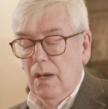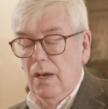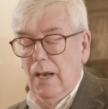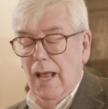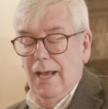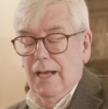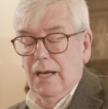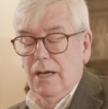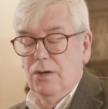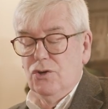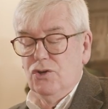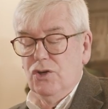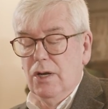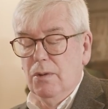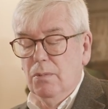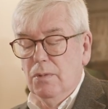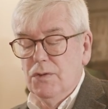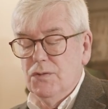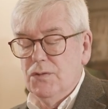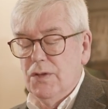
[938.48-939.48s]
like
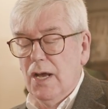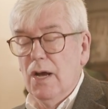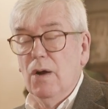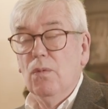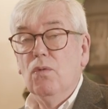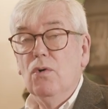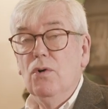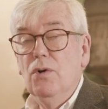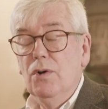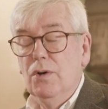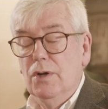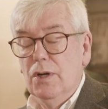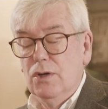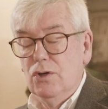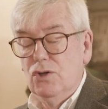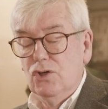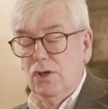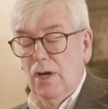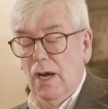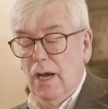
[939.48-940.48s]
she was their
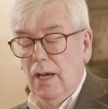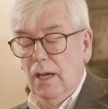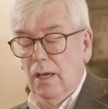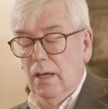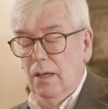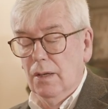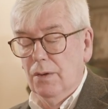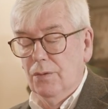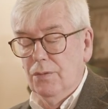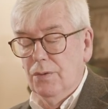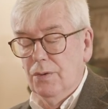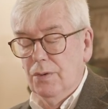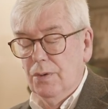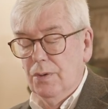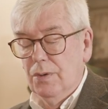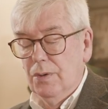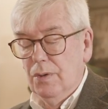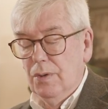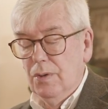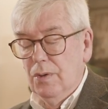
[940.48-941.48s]
wounded child,
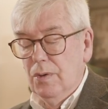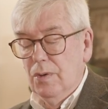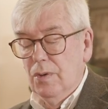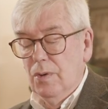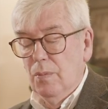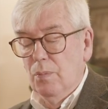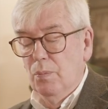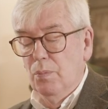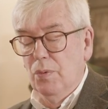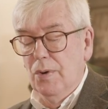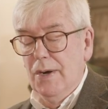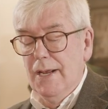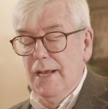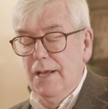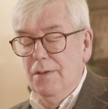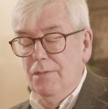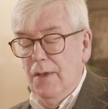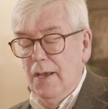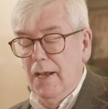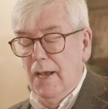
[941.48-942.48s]

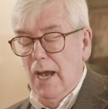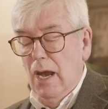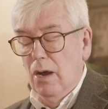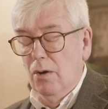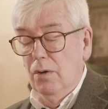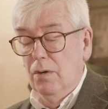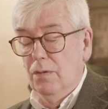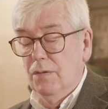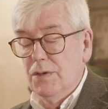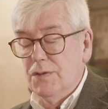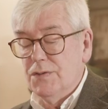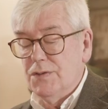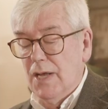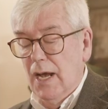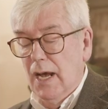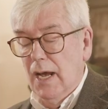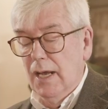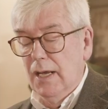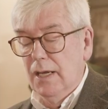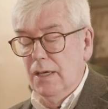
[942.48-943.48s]
breathing out the
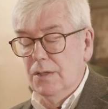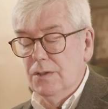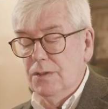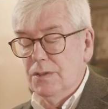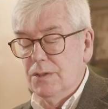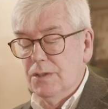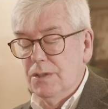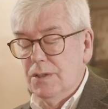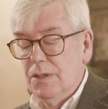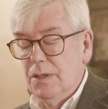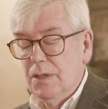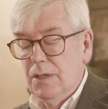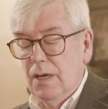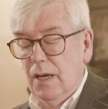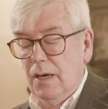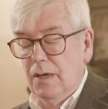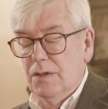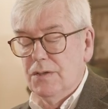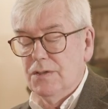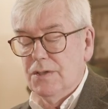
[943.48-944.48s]
sighs
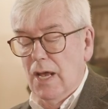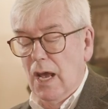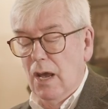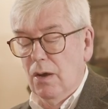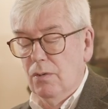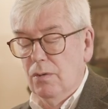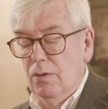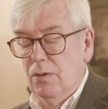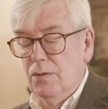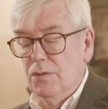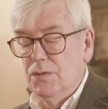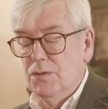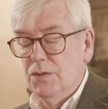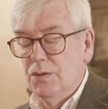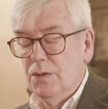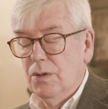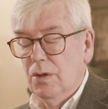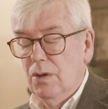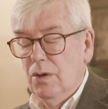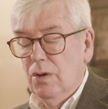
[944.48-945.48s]
and
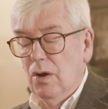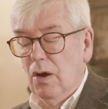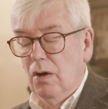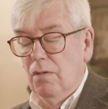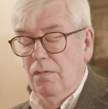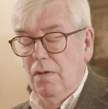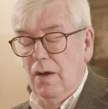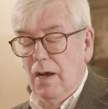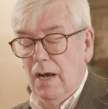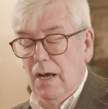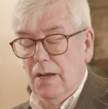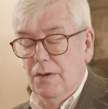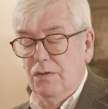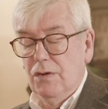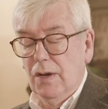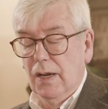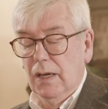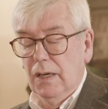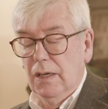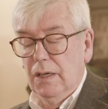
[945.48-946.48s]
sounds of
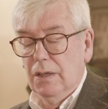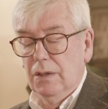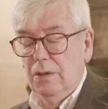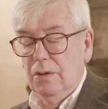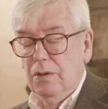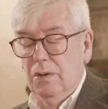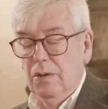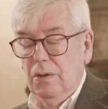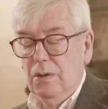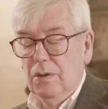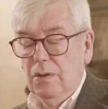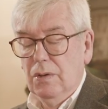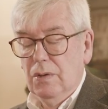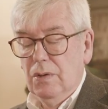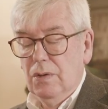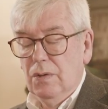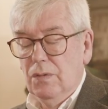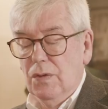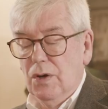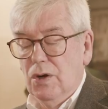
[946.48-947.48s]
heartache,
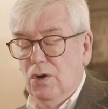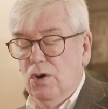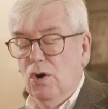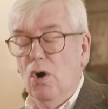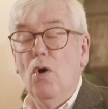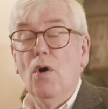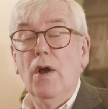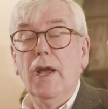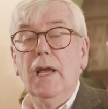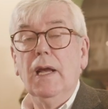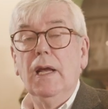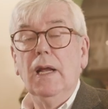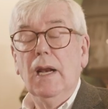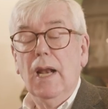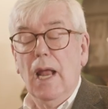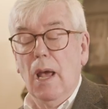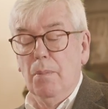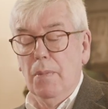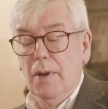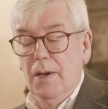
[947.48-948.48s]
the
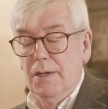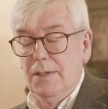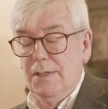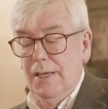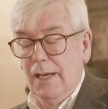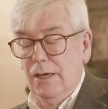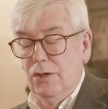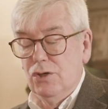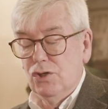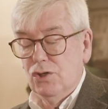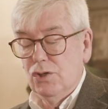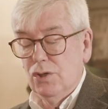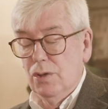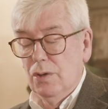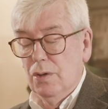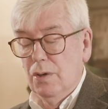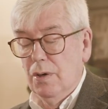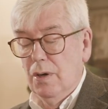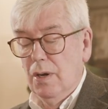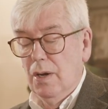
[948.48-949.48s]
growing
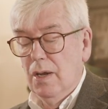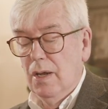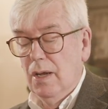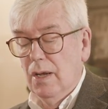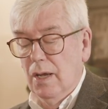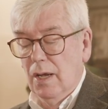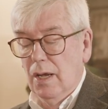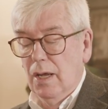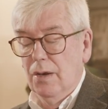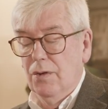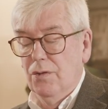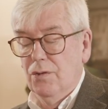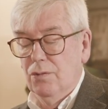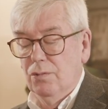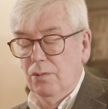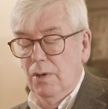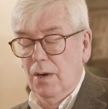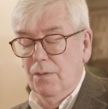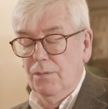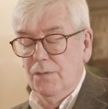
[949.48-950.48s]
lamentation heard
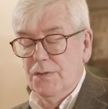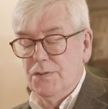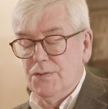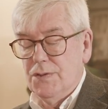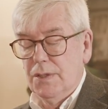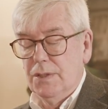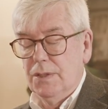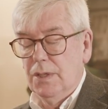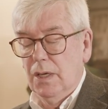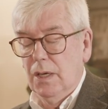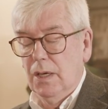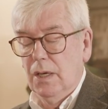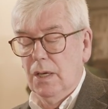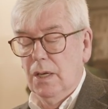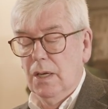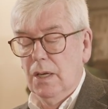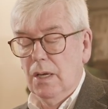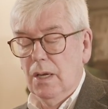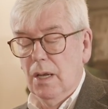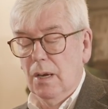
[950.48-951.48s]
throughout the city
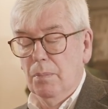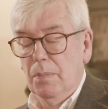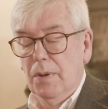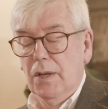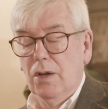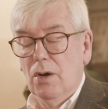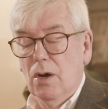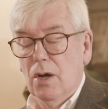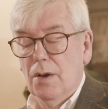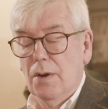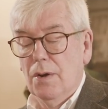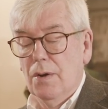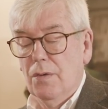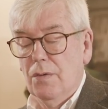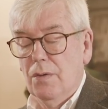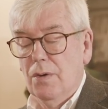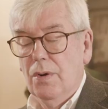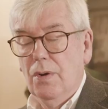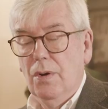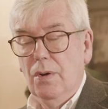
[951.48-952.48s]
and beyond,